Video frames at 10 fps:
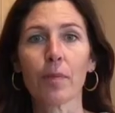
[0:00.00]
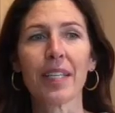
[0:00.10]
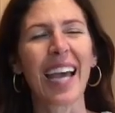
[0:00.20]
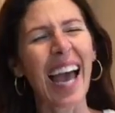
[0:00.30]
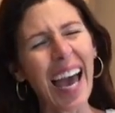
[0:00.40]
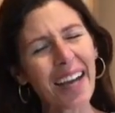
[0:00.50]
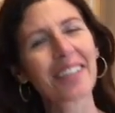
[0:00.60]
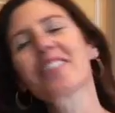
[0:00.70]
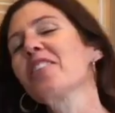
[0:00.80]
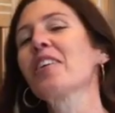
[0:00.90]
to be
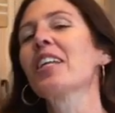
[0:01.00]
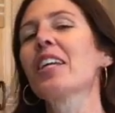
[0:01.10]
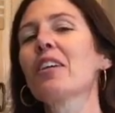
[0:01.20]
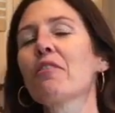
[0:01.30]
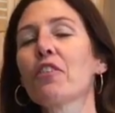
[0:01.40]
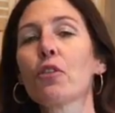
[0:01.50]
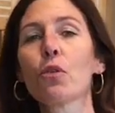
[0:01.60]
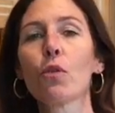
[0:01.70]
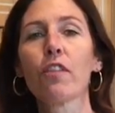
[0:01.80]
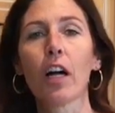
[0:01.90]
excellent if
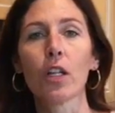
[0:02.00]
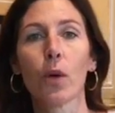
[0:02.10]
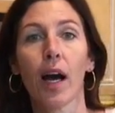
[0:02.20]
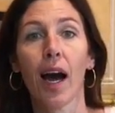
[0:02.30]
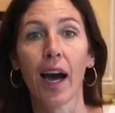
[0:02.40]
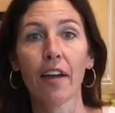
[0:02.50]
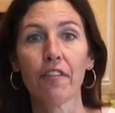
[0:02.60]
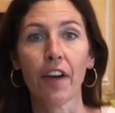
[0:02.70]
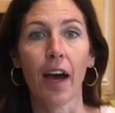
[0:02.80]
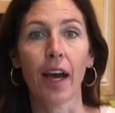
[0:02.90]
you follow a
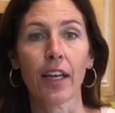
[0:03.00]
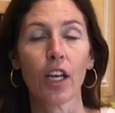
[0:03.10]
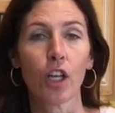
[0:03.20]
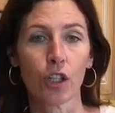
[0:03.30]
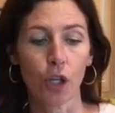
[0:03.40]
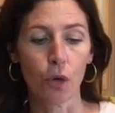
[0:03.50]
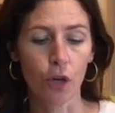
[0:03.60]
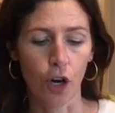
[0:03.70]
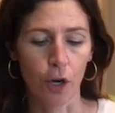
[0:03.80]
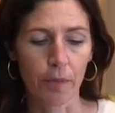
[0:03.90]
high-fat,
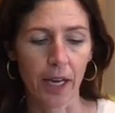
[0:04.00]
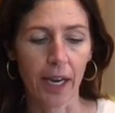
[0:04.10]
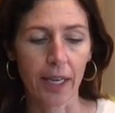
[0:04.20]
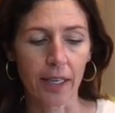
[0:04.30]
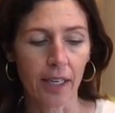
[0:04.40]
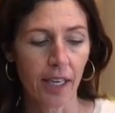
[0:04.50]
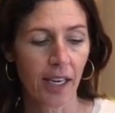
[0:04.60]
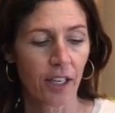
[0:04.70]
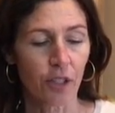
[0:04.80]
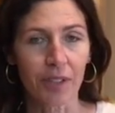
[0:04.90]
low-carb diet.
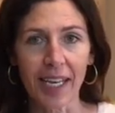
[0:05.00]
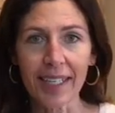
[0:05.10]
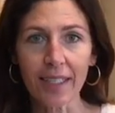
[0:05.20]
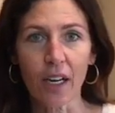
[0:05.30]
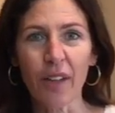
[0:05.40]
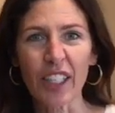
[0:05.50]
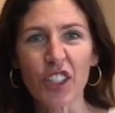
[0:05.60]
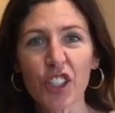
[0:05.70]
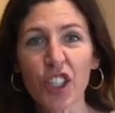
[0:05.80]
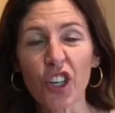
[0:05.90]
So it takes out all that
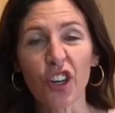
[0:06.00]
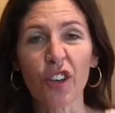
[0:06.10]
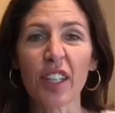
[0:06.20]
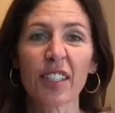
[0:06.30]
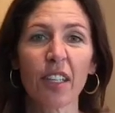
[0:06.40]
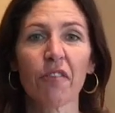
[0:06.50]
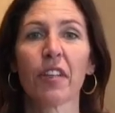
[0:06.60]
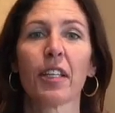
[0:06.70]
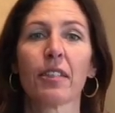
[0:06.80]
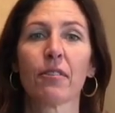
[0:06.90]
sugar, that stuff
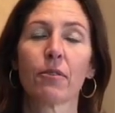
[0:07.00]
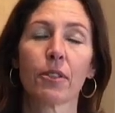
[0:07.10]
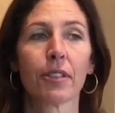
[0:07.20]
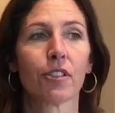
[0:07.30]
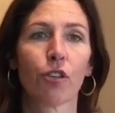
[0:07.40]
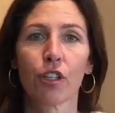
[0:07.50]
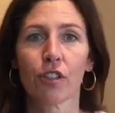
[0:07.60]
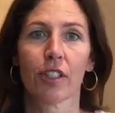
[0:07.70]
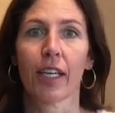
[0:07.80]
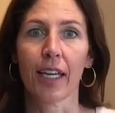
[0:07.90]
that
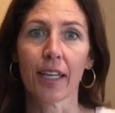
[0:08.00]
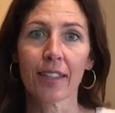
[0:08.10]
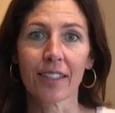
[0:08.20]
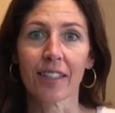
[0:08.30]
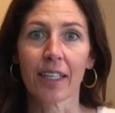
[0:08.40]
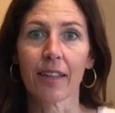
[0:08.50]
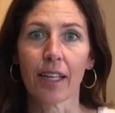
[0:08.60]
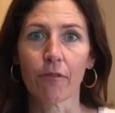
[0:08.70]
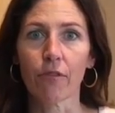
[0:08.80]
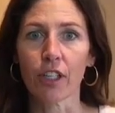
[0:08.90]
triggers the insulin
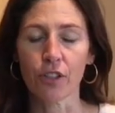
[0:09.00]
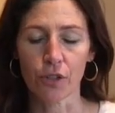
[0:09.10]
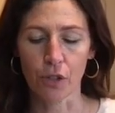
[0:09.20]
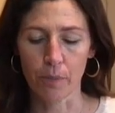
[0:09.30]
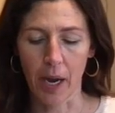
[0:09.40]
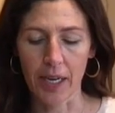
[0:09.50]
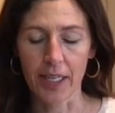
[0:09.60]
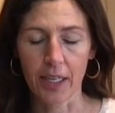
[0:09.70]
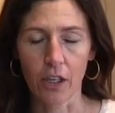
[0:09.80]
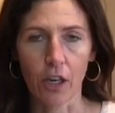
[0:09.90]
that runs through your
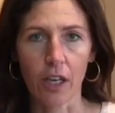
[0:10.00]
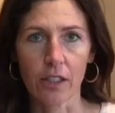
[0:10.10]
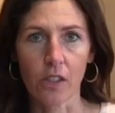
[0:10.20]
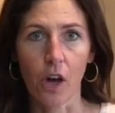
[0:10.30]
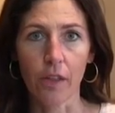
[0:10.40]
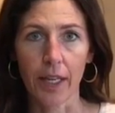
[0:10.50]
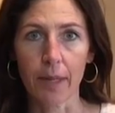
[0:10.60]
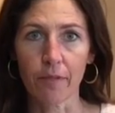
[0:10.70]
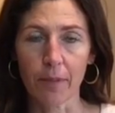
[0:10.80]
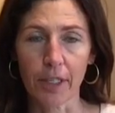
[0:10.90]
body and causes all that
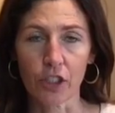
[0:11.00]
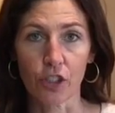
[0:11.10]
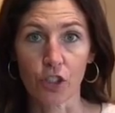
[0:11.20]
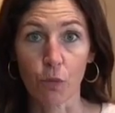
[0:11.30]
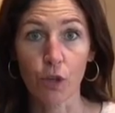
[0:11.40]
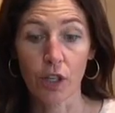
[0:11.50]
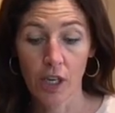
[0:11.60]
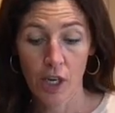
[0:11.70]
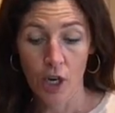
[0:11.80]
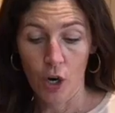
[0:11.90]
inflammation. So
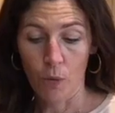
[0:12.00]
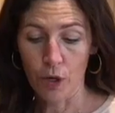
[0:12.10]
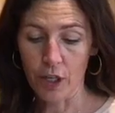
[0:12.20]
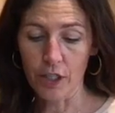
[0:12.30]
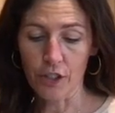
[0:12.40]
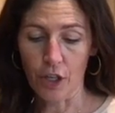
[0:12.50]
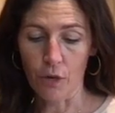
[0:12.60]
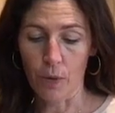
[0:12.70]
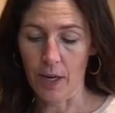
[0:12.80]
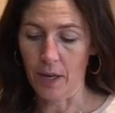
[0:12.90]
we're going to
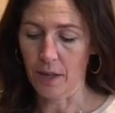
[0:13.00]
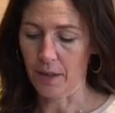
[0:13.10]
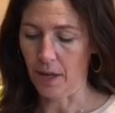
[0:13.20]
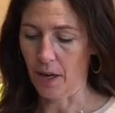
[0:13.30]
start with,